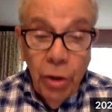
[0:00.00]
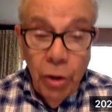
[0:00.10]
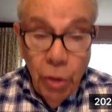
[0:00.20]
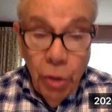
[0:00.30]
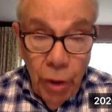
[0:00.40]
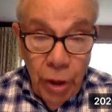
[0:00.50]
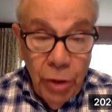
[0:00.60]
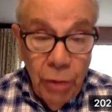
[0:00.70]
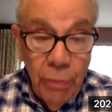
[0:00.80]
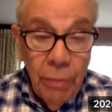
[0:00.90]

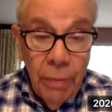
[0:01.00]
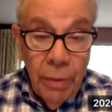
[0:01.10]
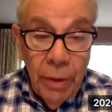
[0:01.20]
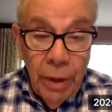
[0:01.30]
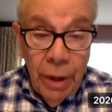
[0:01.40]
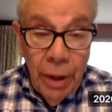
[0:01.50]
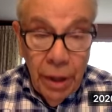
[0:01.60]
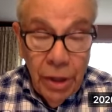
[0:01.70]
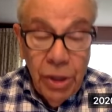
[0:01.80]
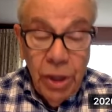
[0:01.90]
Judaism
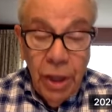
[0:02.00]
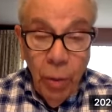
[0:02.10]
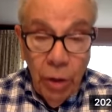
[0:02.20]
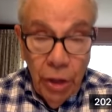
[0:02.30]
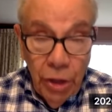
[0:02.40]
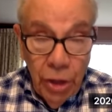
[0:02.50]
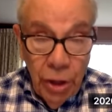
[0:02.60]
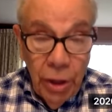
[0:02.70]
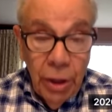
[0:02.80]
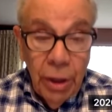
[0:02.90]
is a religion,